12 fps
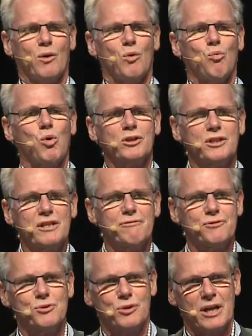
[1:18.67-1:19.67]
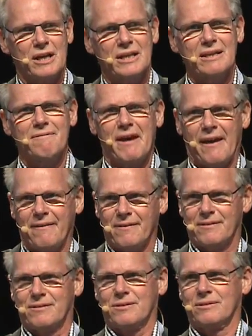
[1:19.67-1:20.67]
what if you can
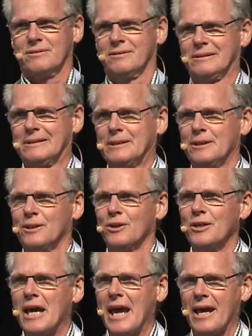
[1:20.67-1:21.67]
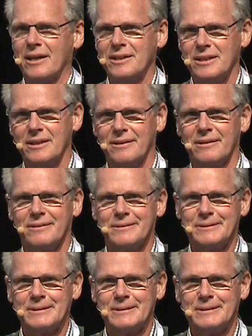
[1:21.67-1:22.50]
invent an engine